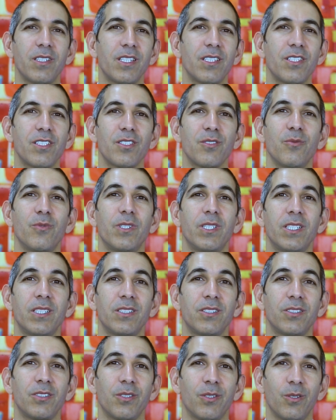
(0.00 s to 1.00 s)
I just
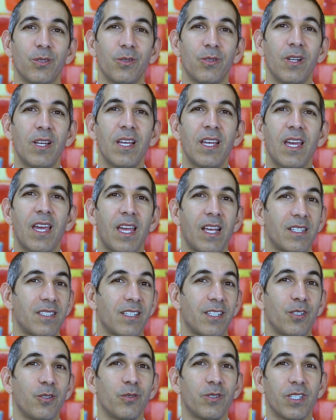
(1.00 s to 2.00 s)
wanted to
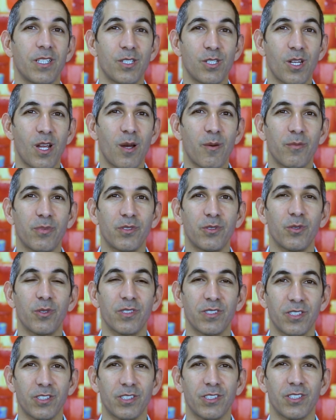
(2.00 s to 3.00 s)
execute a jump to a
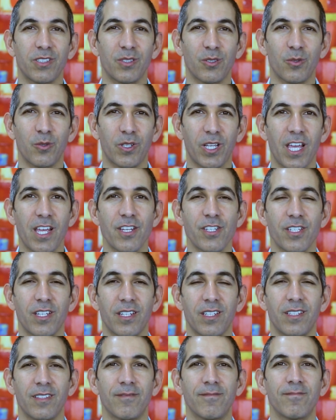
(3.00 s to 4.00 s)
certain location.